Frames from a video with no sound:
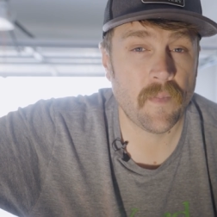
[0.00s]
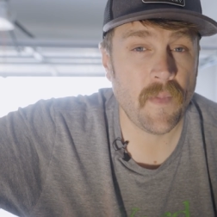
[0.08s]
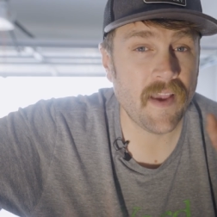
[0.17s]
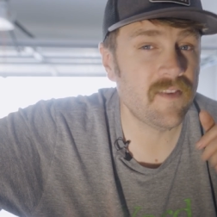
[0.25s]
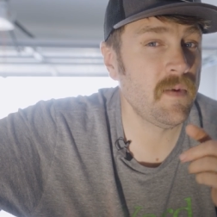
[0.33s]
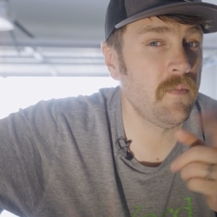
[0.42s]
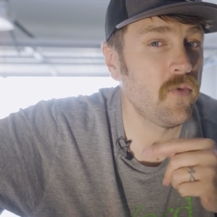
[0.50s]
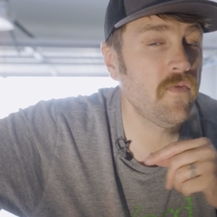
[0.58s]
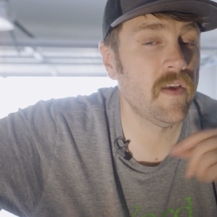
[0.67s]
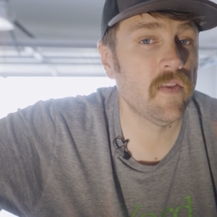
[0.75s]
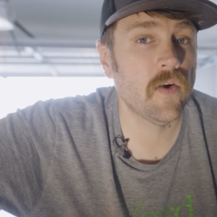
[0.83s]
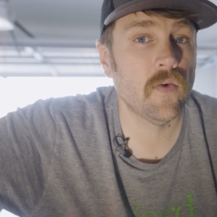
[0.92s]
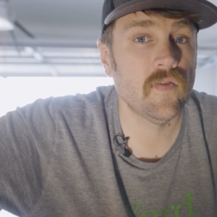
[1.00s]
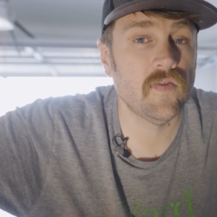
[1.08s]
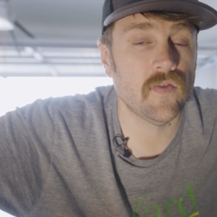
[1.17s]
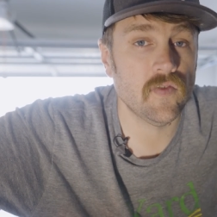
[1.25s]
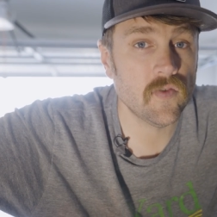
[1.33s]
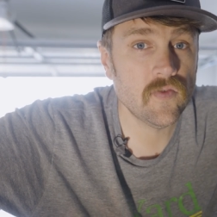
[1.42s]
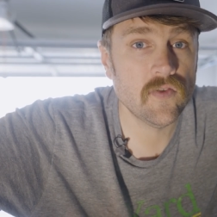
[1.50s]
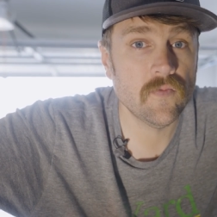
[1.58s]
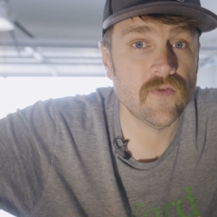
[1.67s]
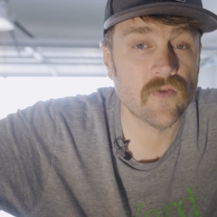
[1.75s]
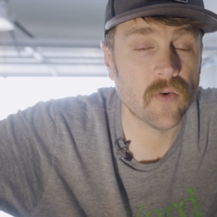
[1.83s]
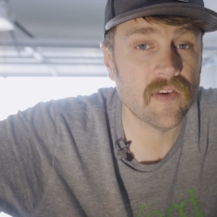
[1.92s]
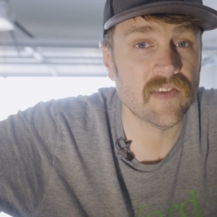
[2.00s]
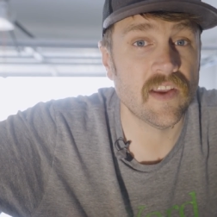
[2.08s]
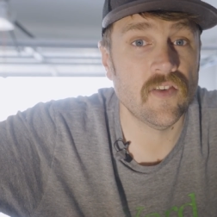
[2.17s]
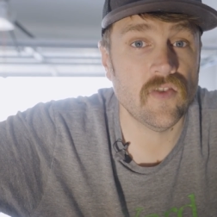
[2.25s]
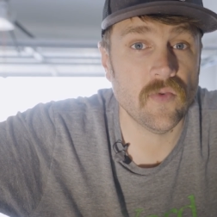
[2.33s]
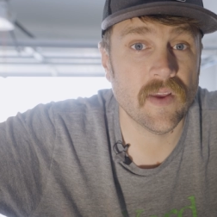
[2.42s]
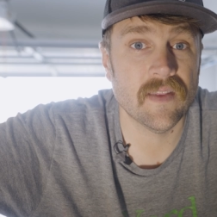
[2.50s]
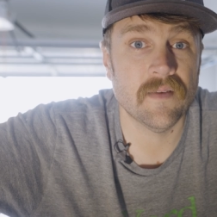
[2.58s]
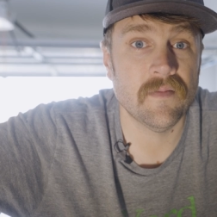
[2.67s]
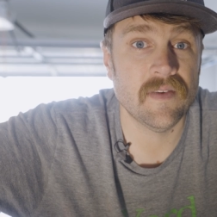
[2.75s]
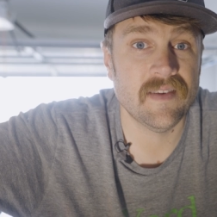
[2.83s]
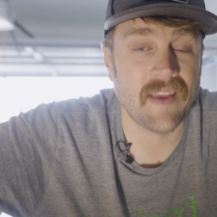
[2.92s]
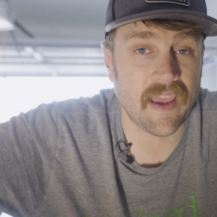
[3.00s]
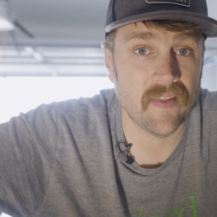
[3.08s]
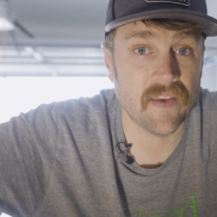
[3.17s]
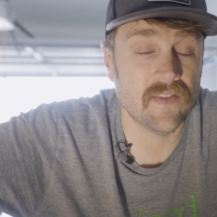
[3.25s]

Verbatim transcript: I'm actually moving those to YouTube Shorts and doing them daily,